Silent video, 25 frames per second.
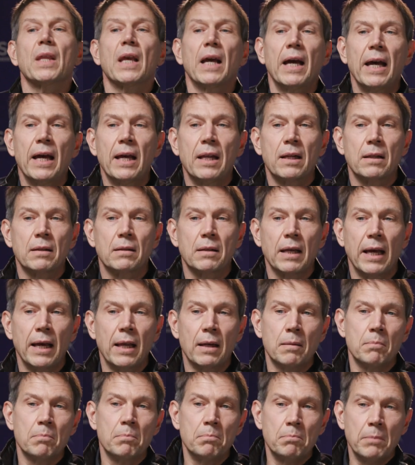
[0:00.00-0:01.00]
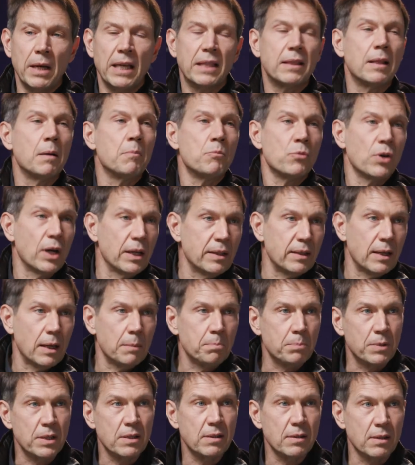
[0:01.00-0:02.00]
and made them run
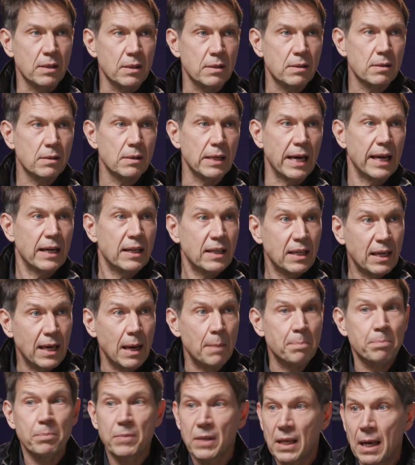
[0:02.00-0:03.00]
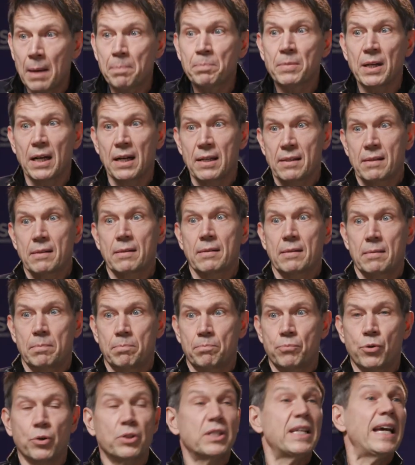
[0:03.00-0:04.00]
that business and kept us
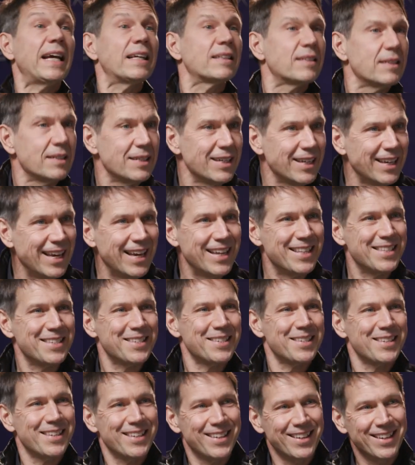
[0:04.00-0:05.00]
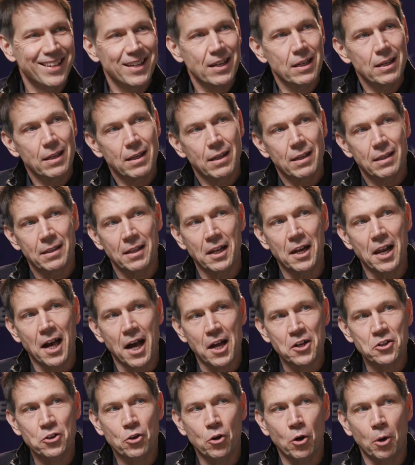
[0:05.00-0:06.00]
protected against the
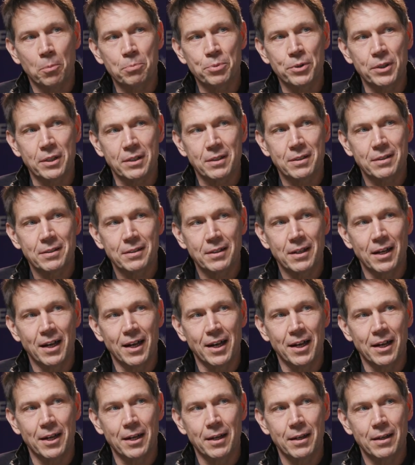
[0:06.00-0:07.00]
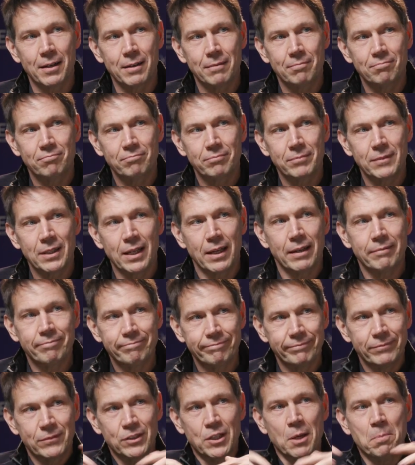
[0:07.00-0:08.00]
large corporate
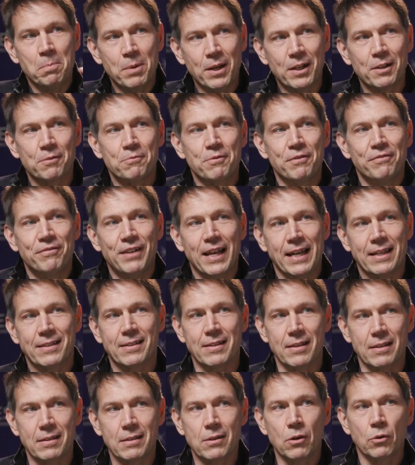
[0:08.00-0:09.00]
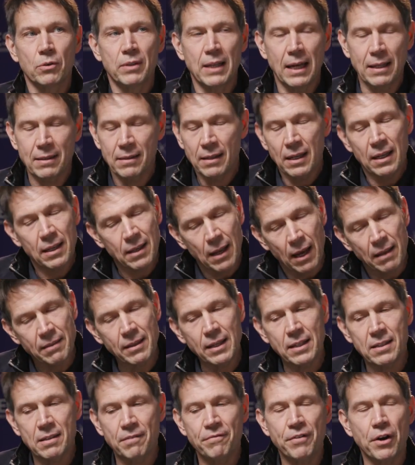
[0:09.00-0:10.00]
typical reflexes. So that, I
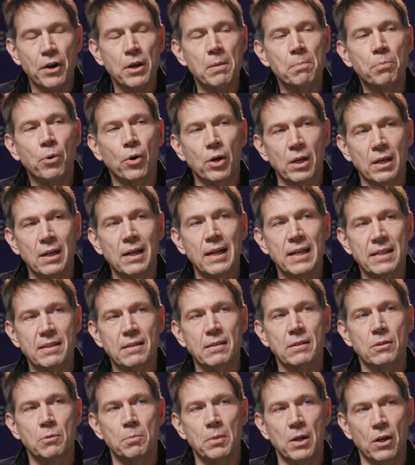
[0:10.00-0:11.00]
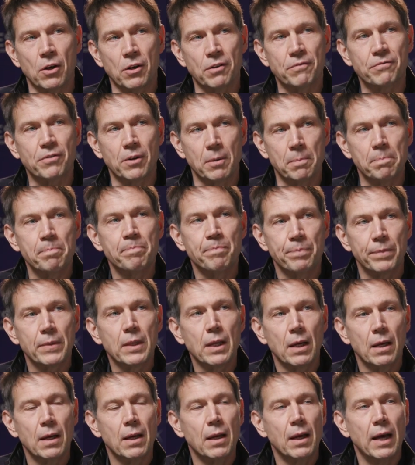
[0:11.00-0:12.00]
think, it's a very important lesson to be learned from.
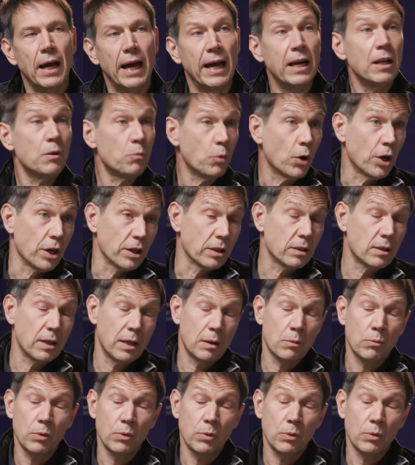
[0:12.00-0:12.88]
And it worked. And